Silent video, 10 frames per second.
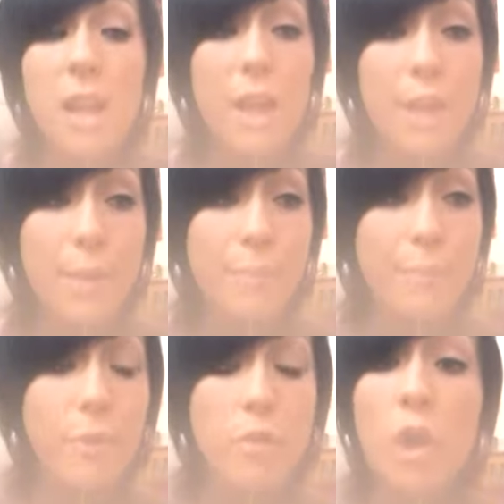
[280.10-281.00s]
On
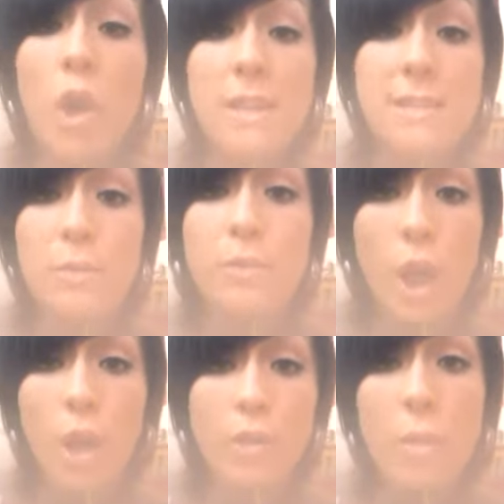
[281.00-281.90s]
the hottest it will
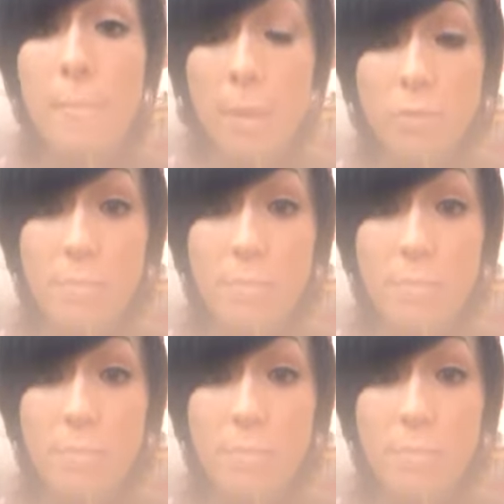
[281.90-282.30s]
go. Don't melt the